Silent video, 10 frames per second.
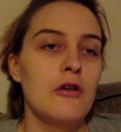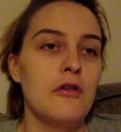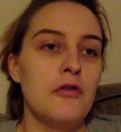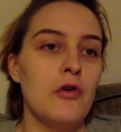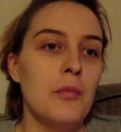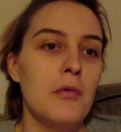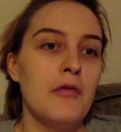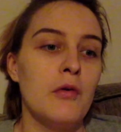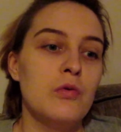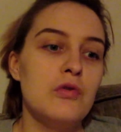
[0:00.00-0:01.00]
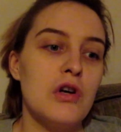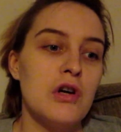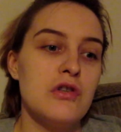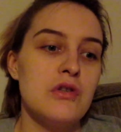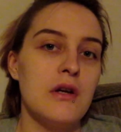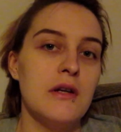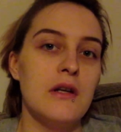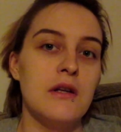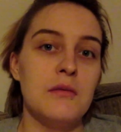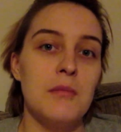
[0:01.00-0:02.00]
throw my phone charger
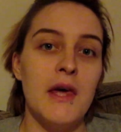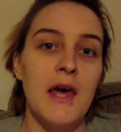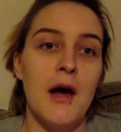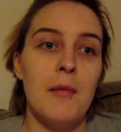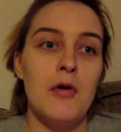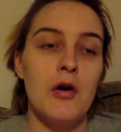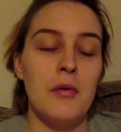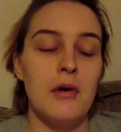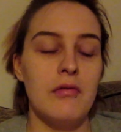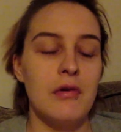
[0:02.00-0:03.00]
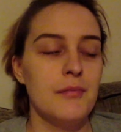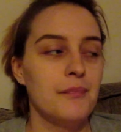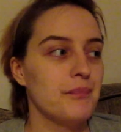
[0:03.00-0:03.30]
in and my camera or whatever.